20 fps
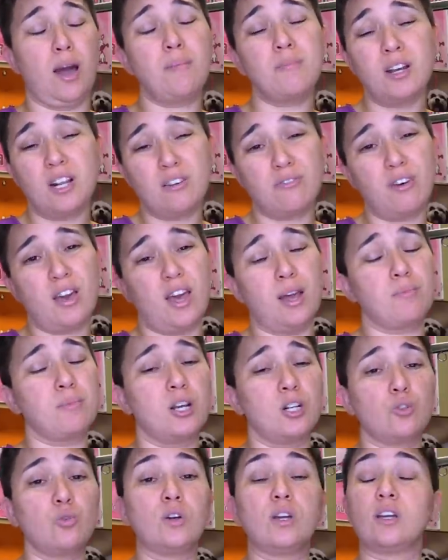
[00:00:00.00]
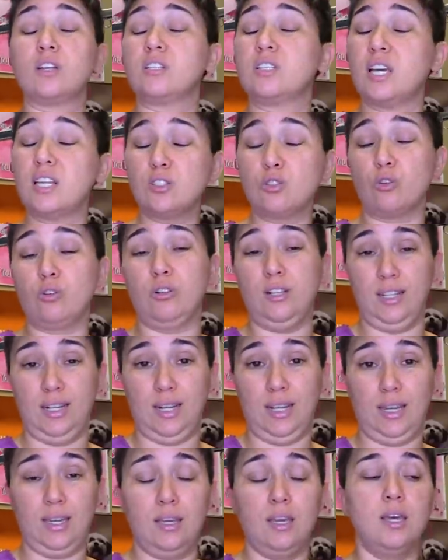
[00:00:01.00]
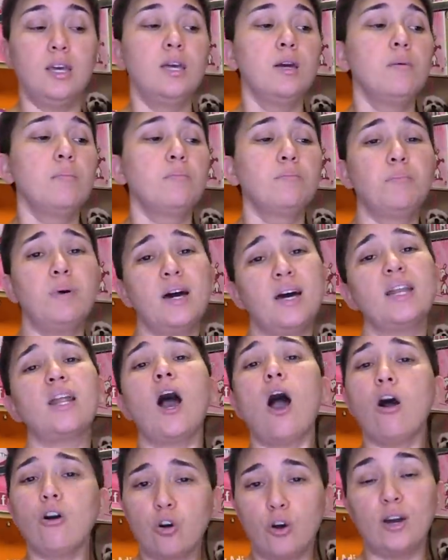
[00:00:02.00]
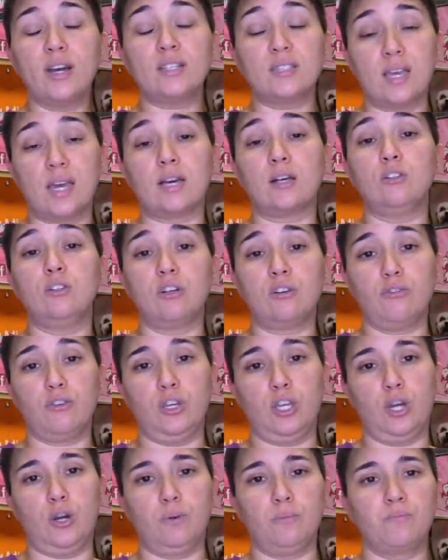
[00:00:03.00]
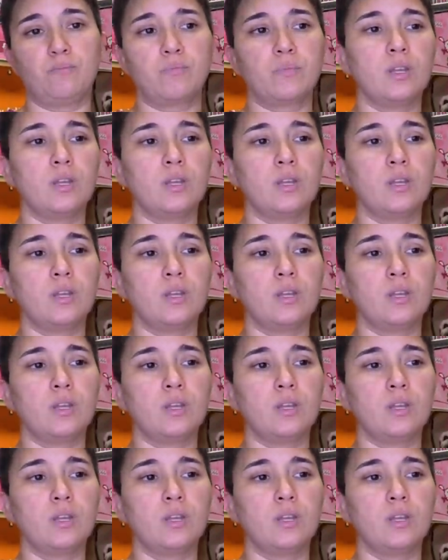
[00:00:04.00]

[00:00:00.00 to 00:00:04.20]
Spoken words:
I'm not a vet. I'm not doing a dental cleaning. But I'll go ahead and take a look for you.